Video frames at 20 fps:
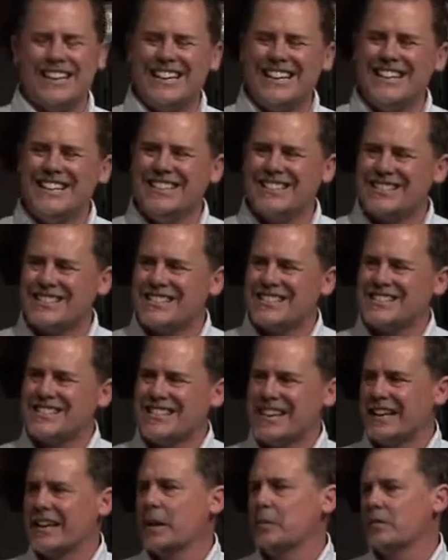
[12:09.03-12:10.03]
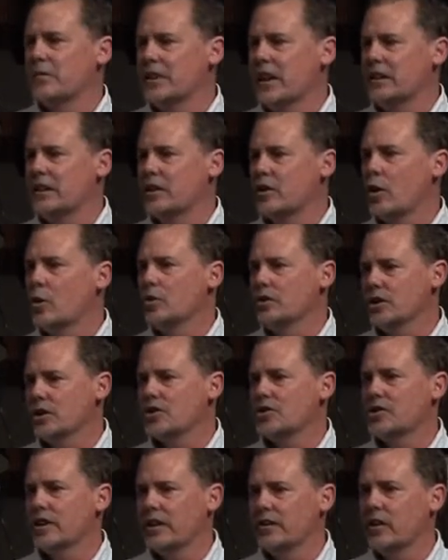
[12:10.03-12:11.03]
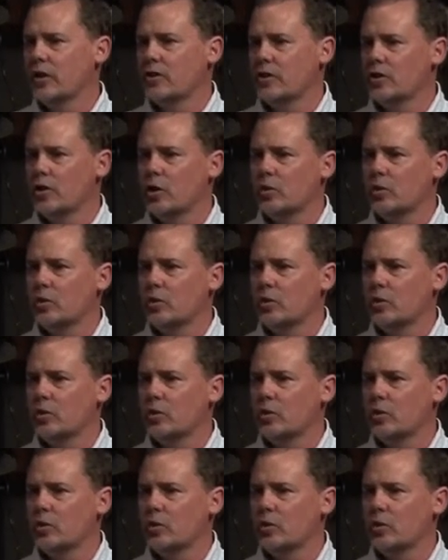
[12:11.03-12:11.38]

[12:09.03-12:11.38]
the East San Gabriel Valley Coalition to End Hunger